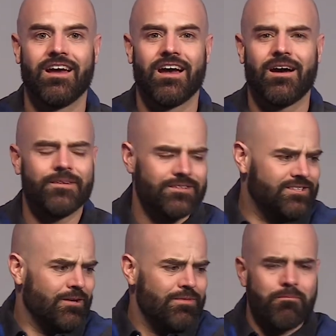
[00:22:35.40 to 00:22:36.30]
I mean, there's
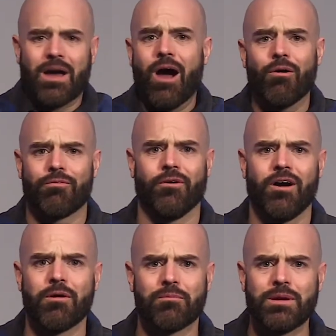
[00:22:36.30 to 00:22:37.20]
something powerful
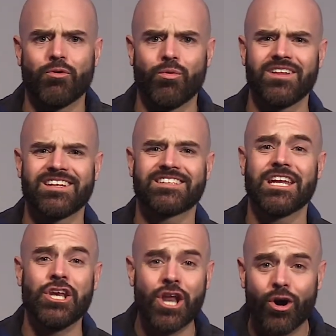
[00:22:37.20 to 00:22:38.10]
about people willing to
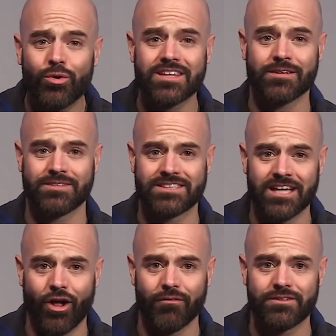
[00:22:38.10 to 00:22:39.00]
say no to
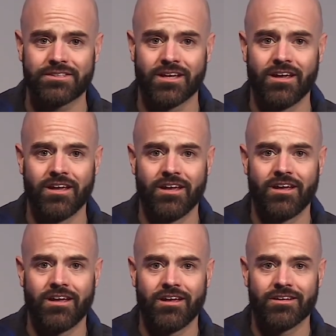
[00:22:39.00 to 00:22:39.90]
themselves
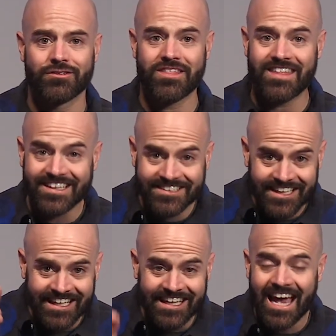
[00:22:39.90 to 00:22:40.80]
so that they can
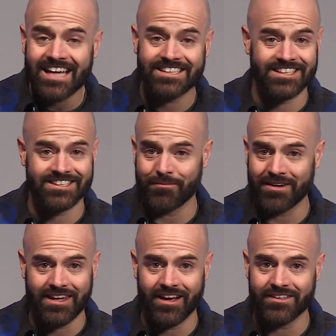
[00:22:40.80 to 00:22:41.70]
say yes to
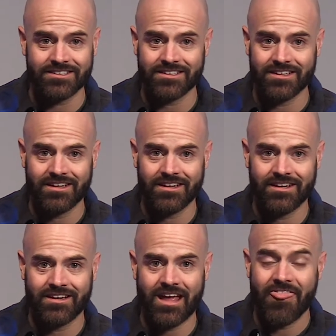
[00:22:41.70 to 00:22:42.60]
somebody else.
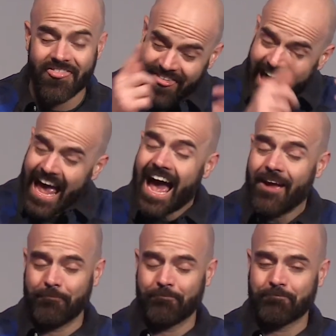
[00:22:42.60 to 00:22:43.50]
And
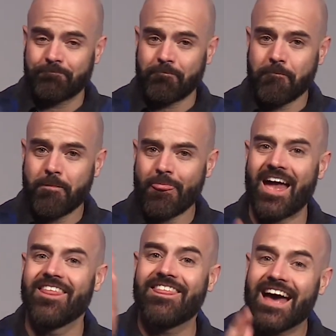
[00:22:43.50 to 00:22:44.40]
that
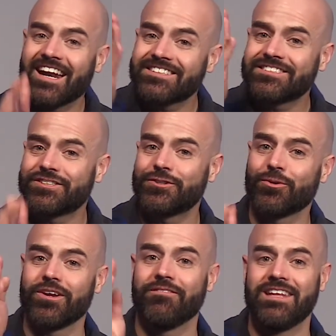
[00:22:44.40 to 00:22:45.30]
is the
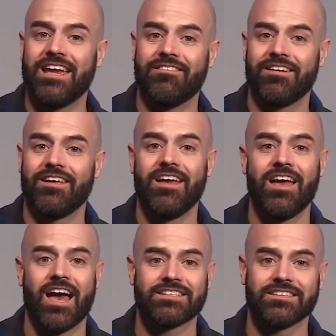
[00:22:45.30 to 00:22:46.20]
story of David
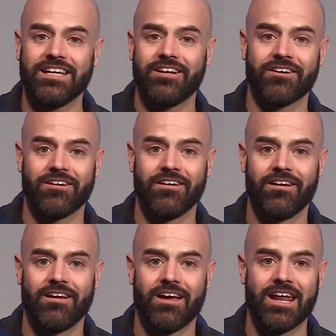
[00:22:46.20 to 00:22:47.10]
as a leader
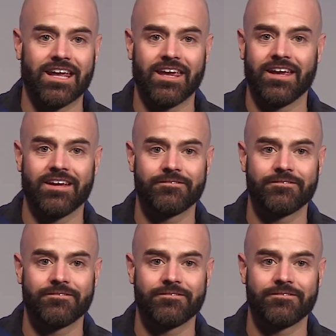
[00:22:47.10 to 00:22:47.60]
and a king.